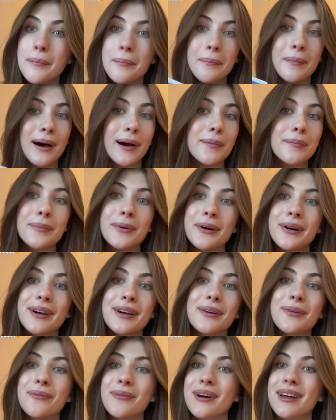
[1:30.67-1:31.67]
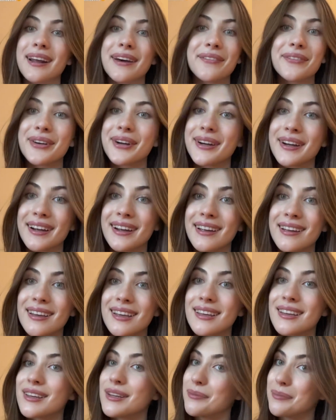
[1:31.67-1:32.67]
MacBook, whatever
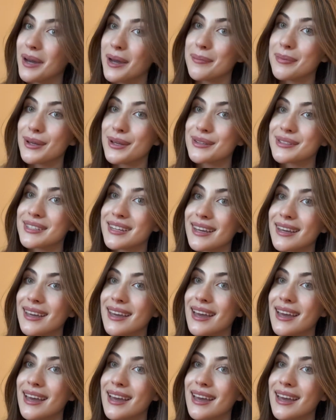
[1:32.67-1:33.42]
you might be using?